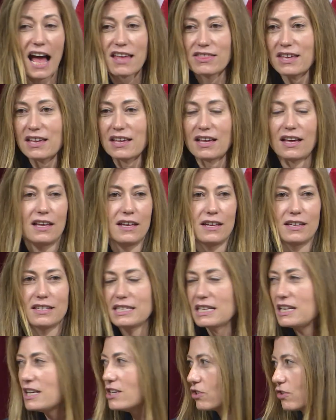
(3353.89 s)
I think
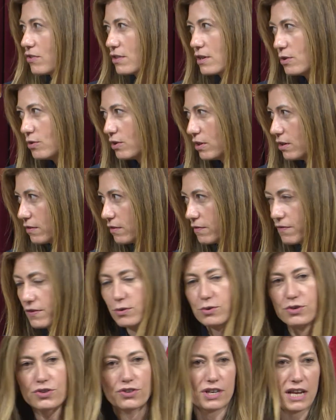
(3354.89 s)
cities are the unit of the
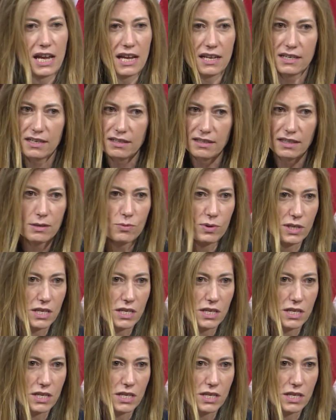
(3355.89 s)
future, candidly.